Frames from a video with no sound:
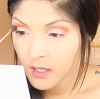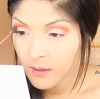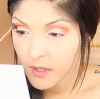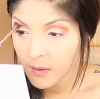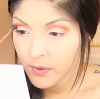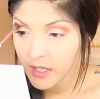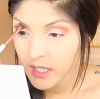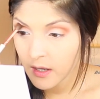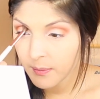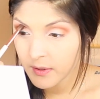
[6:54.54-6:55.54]
And I'm gonna bring
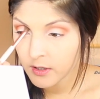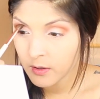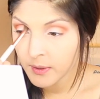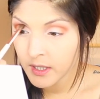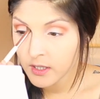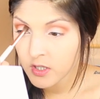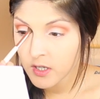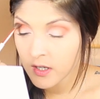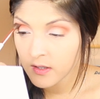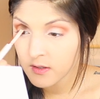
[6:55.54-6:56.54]
it up a little bit
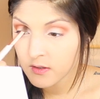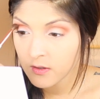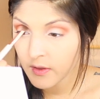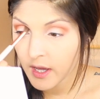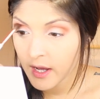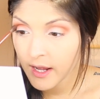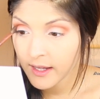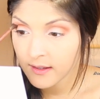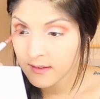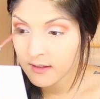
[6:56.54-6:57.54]
just so that
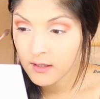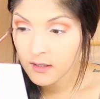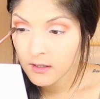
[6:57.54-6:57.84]
I can